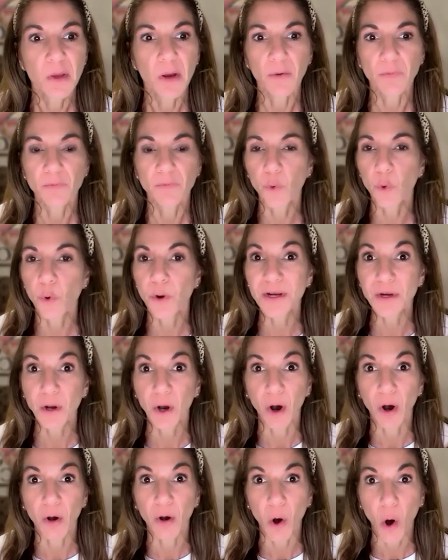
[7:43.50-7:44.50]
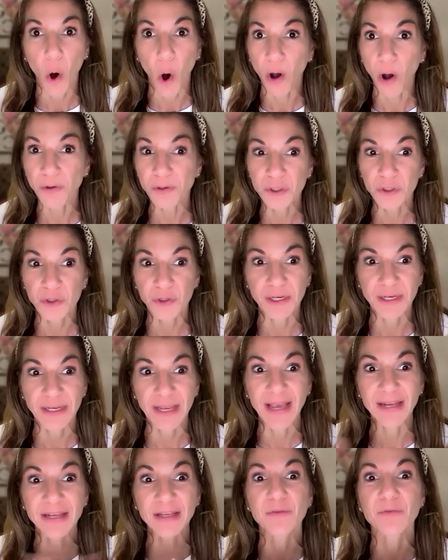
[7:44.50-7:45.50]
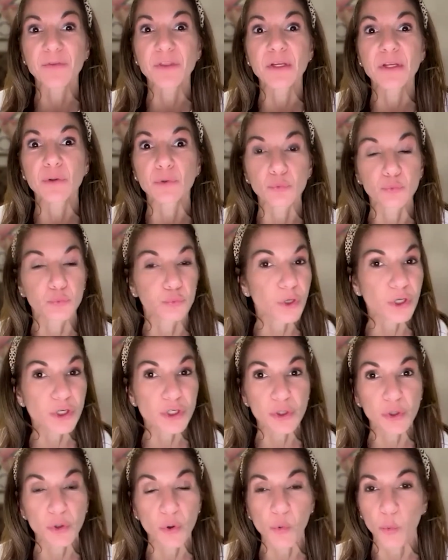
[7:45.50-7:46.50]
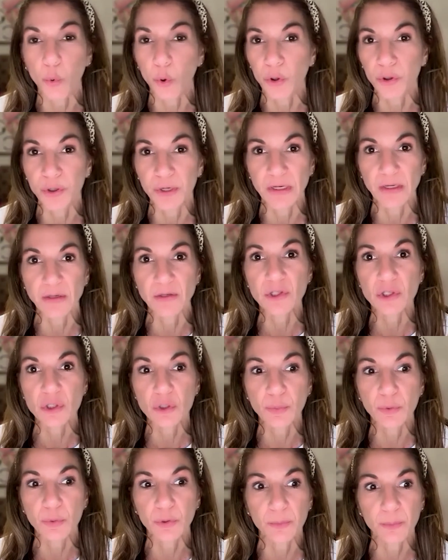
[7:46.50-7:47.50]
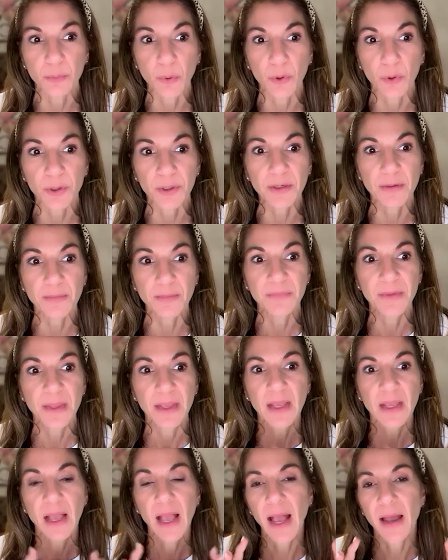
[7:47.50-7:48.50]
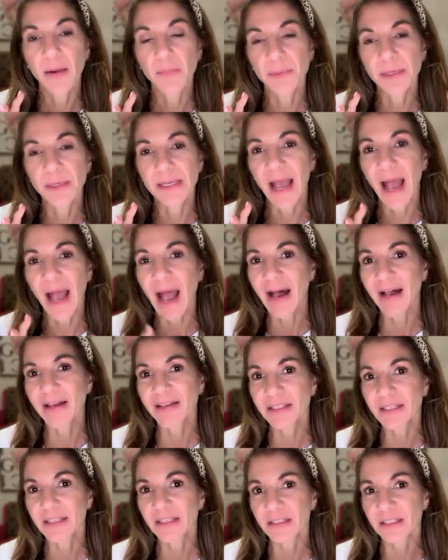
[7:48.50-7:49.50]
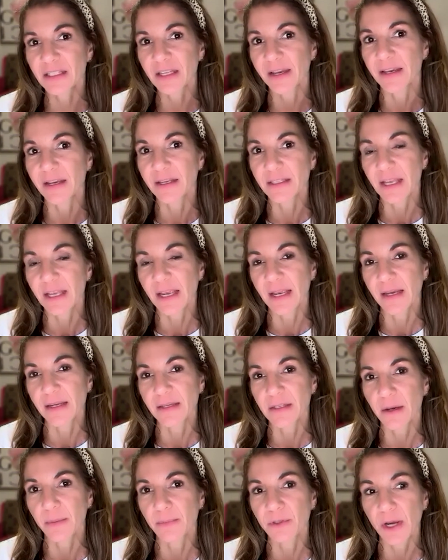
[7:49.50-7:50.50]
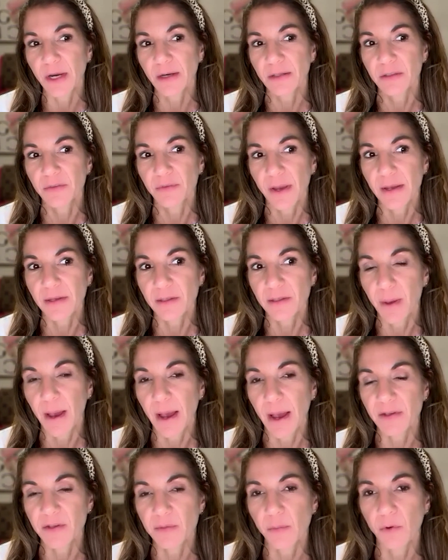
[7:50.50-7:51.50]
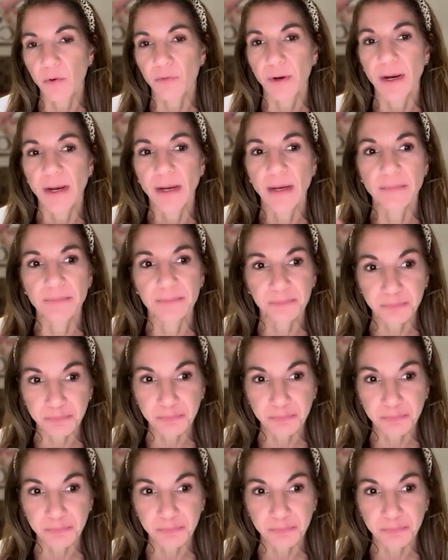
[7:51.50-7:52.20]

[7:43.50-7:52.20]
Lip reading: Avoid all altering any of the original wording, super important, and be as concise and objective as possible, right?